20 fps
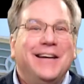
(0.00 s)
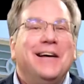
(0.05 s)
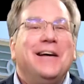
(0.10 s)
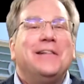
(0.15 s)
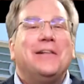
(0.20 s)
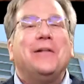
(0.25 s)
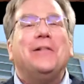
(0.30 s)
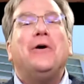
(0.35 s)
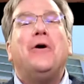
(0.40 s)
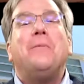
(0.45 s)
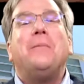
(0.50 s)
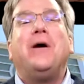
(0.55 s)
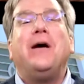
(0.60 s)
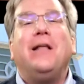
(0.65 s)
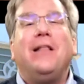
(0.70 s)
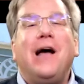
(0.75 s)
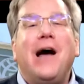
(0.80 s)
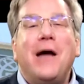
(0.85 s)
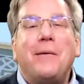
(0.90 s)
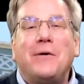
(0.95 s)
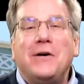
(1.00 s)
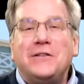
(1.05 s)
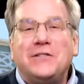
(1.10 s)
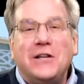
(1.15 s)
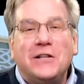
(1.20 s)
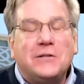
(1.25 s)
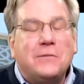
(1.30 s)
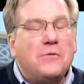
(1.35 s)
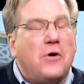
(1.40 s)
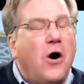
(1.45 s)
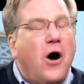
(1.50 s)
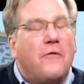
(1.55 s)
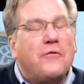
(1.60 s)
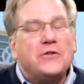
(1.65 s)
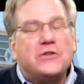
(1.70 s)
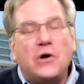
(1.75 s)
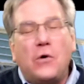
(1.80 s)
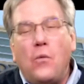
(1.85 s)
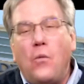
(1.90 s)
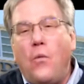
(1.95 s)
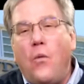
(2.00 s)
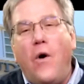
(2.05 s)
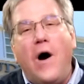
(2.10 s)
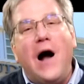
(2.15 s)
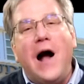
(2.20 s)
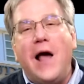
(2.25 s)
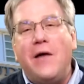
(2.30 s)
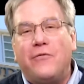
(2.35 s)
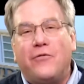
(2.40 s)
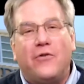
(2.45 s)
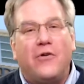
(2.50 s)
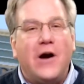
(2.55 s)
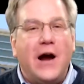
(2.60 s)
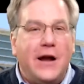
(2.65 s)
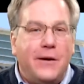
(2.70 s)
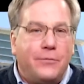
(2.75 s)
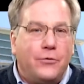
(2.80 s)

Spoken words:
The Lower Merion Library System offers a wide variety of